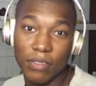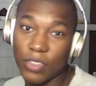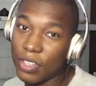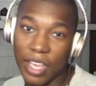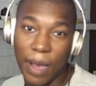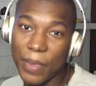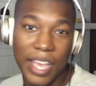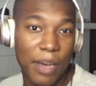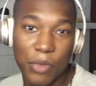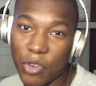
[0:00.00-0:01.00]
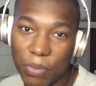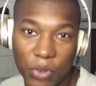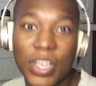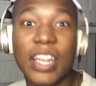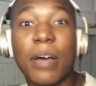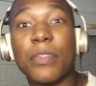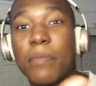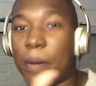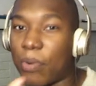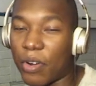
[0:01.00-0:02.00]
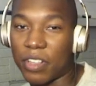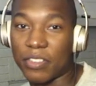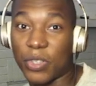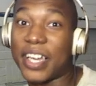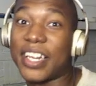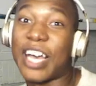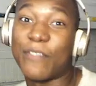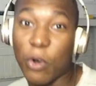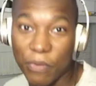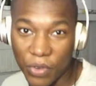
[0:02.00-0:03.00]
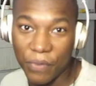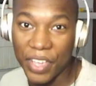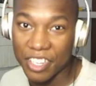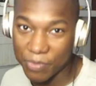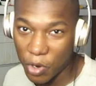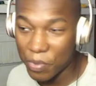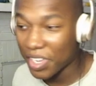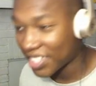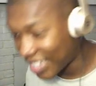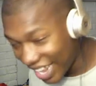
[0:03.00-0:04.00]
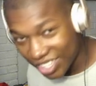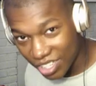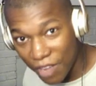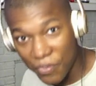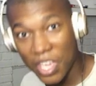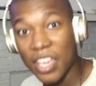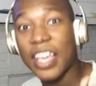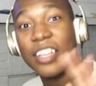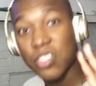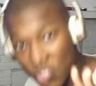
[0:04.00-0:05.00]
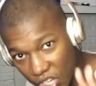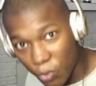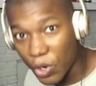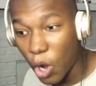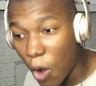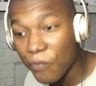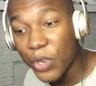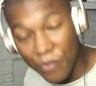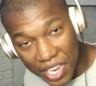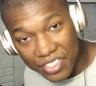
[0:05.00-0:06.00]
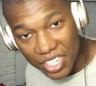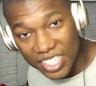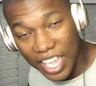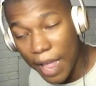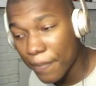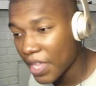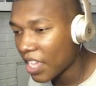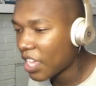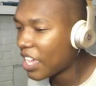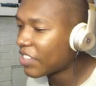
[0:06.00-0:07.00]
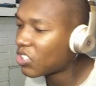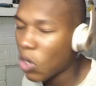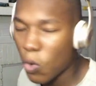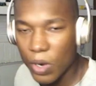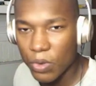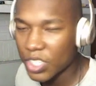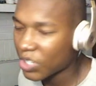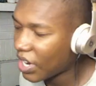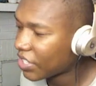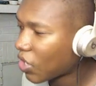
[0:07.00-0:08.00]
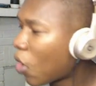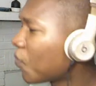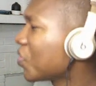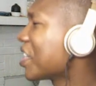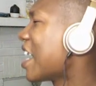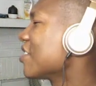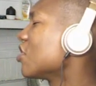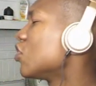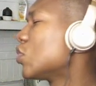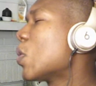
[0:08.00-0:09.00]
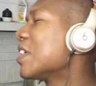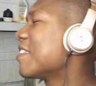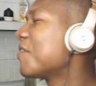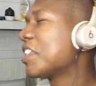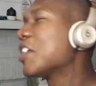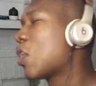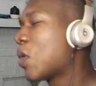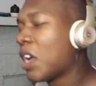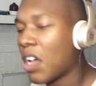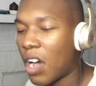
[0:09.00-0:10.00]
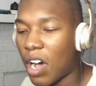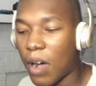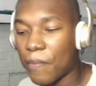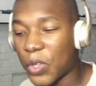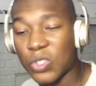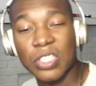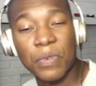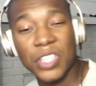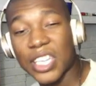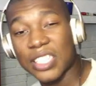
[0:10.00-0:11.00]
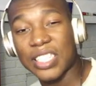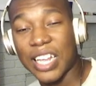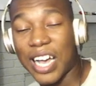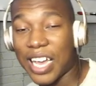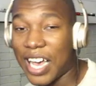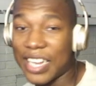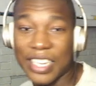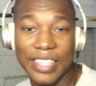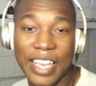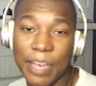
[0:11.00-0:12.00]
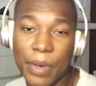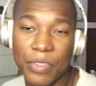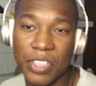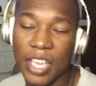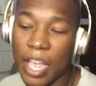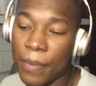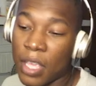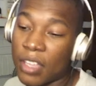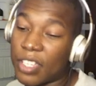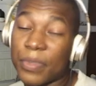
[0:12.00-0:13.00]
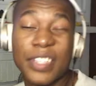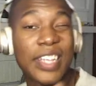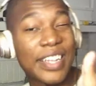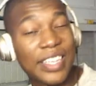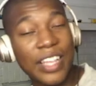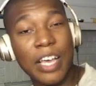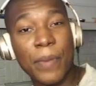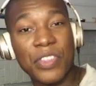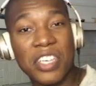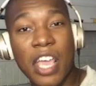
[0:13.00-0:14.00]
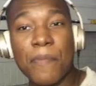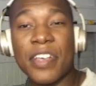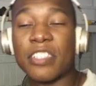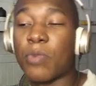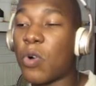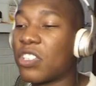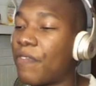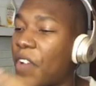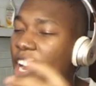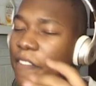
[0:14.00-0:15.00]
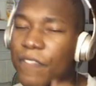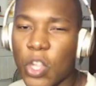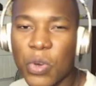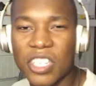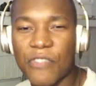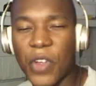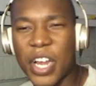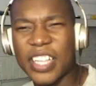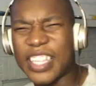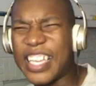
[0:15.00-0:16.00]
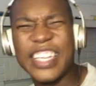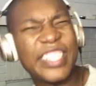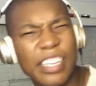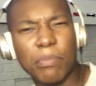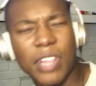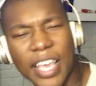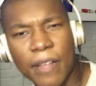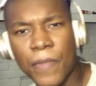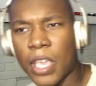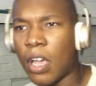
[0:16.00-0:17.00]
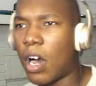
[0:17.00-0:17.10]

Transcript: Yeah, I'm not coming to your party. You gotta come to my party. So I'm gonna have home field advantage, bro, because that stuff is legit real. Home field advantage in this game is so real, it's crazy. Hopefully, you guys enjoyed the video. Um, those are some of the things that I, I didn't like about the game. Some things that I did like about the game is, bro, it's very fluid. It's very easy to play.